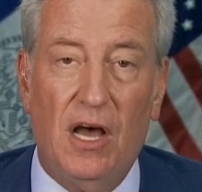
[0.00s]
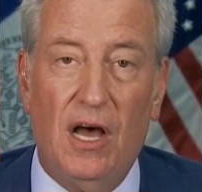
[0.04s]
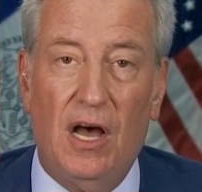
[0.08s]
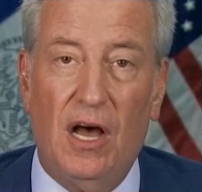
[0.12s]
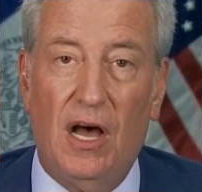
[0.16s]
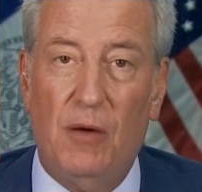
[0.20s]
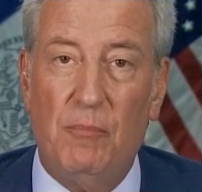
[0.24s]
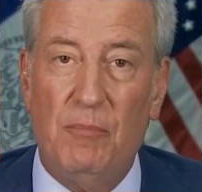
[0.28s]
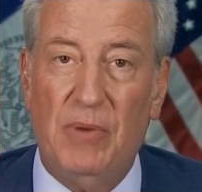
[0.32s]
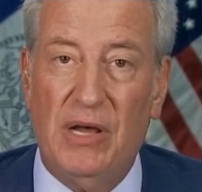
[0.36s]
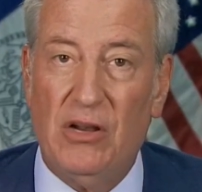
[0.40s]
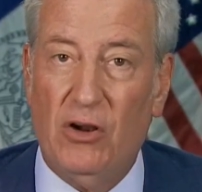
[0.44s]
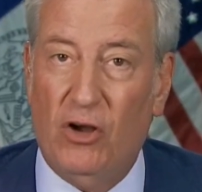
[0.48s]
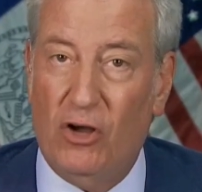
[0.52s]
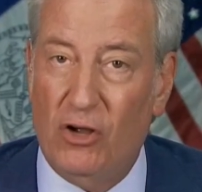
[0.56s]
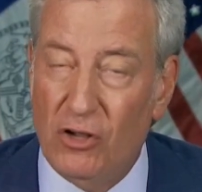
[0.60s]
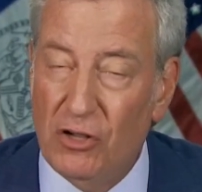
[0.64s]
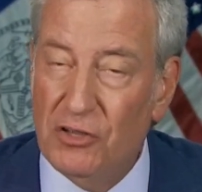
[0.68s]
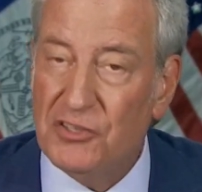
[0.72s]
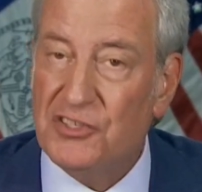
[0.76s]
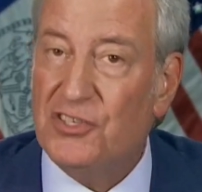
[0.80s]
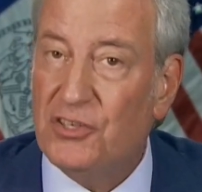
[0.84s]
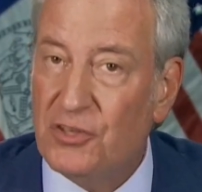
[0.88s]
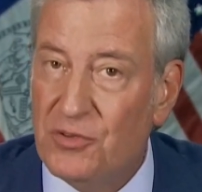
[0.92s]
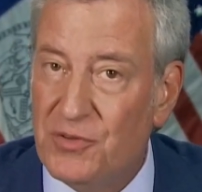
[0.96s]
Uh, but
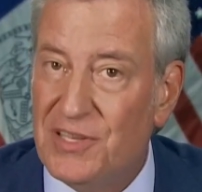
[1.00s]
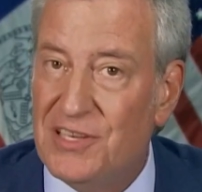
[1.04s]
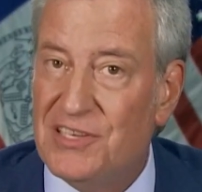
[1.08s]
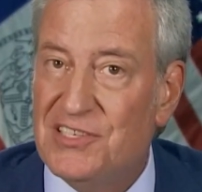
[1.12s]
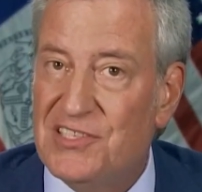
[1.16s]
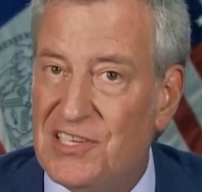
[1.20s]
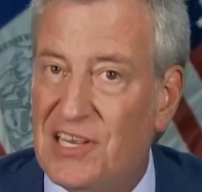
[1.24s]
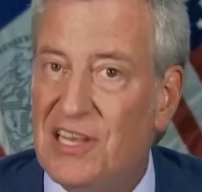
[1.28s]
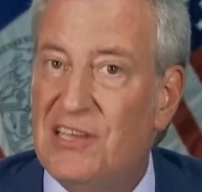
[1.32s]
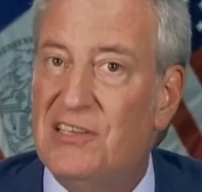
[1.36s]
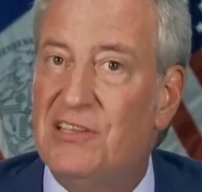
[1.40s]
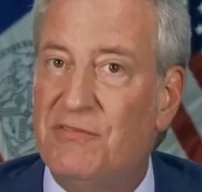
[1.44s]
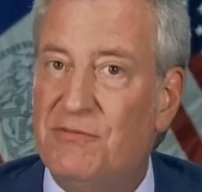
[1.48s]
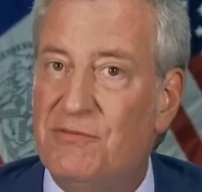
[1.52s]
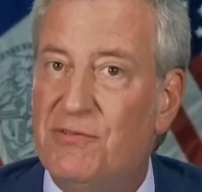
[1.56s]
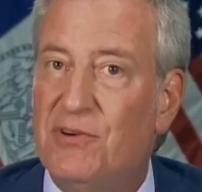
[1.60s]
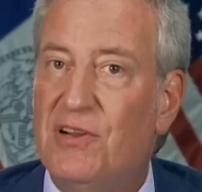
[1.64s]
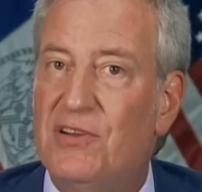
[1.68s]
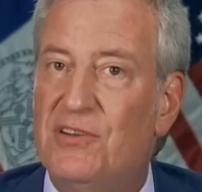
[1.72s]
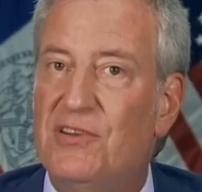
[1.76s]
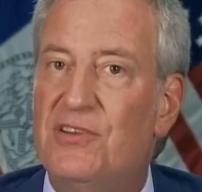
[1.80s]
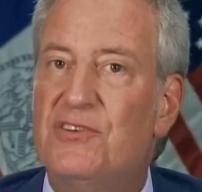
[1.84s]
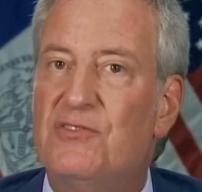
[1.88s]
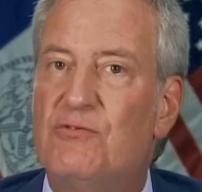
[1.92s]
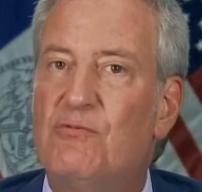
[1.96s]
also, the incentive
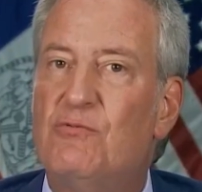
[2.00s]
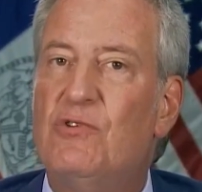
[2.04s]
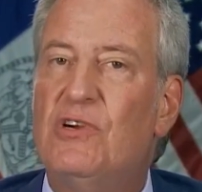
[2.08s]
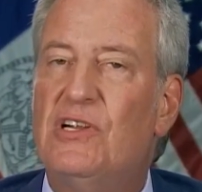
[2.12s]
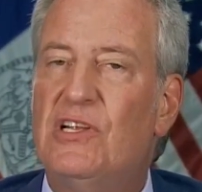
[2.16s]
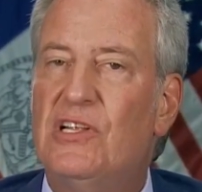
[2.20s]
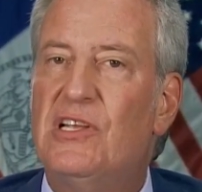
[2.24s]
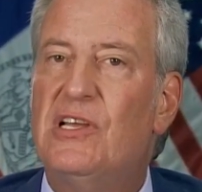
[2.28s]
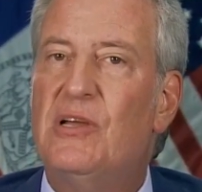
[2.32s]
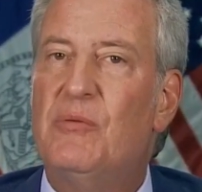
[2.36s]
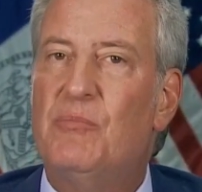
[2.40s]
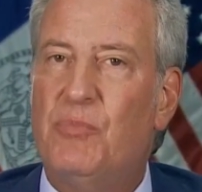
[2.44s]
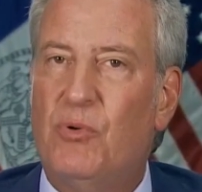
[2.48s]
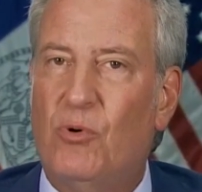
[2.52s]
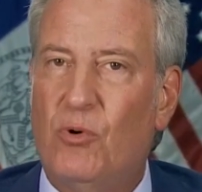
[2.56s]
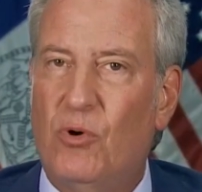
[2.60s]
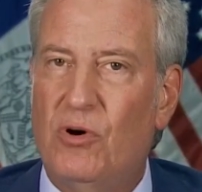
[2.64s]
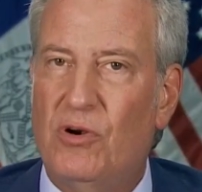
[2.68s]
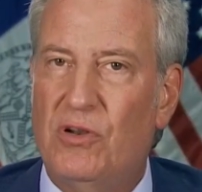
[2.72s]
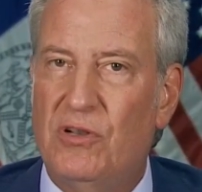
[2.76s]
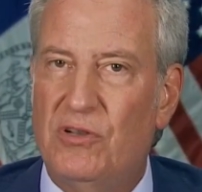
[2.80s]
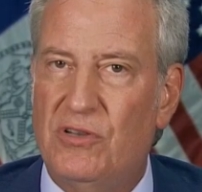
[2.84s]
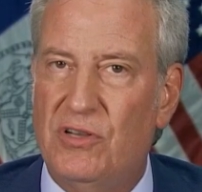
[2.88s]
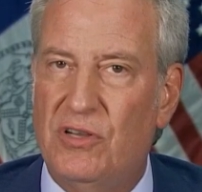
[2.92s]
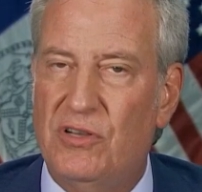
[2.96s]
front is really
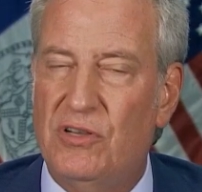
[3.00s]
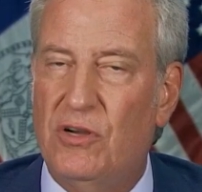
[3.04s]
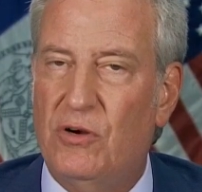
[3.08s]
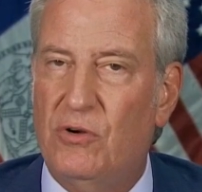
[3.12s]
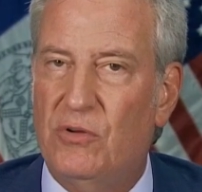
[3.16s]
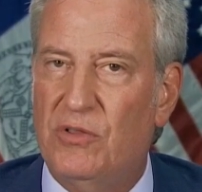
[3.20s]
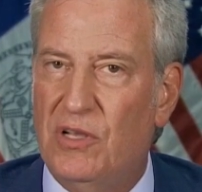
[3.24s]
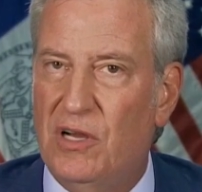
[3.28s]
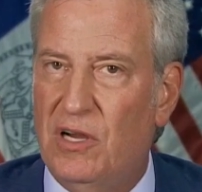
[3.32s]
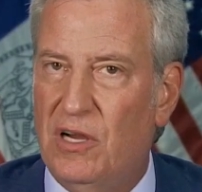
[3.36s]
important to note.